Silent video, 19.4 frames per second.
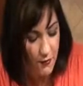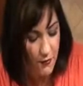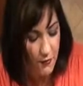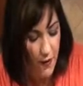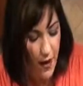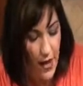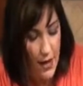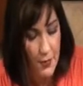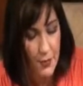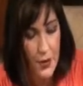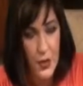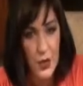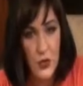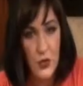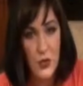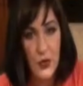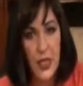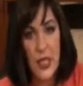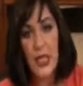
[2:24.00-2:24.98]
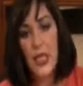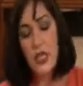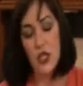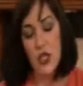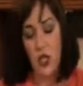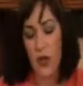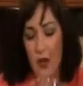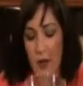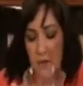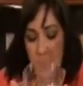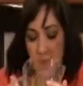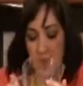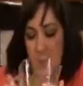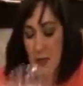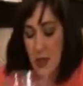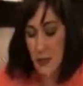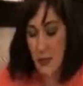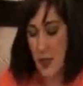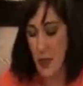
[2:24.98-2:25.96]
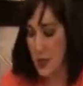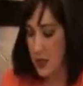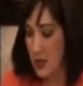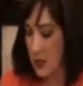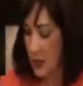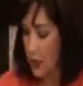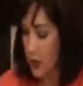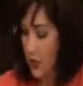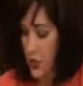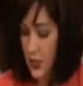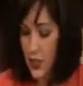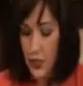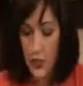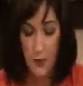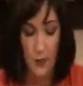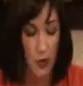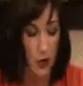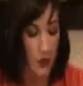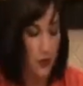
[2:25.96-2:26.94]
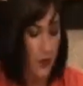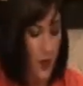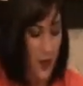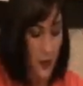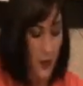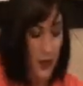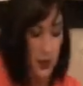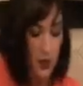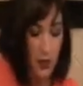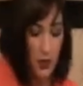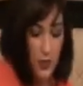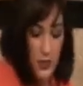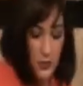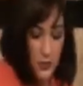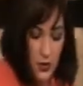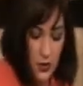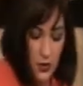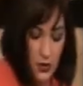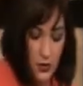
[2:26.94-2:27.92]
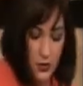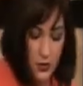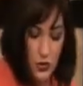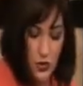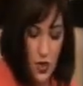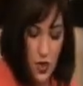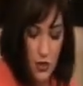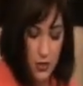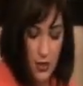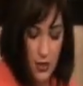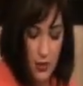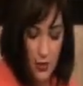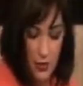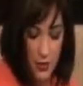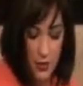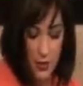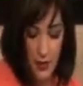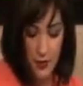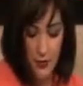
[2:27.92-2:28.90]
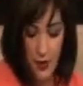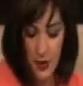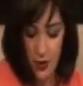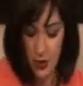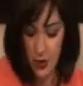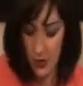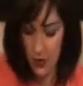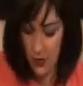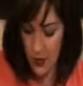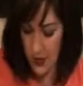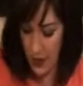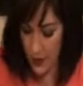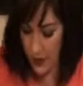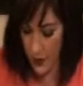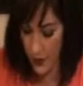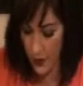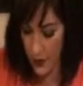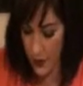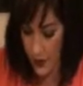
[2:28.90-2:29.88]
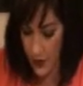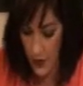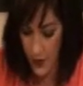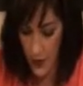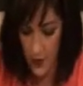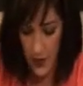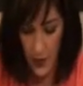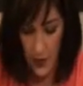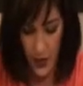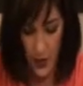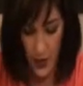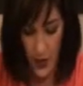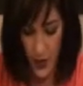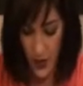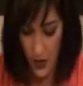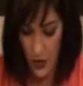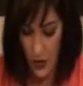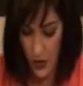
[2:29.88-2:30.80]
vibrant green, smells delicious. It's beautiful. I'm actually going to put a little salt in here because I forgot to do that earlier, and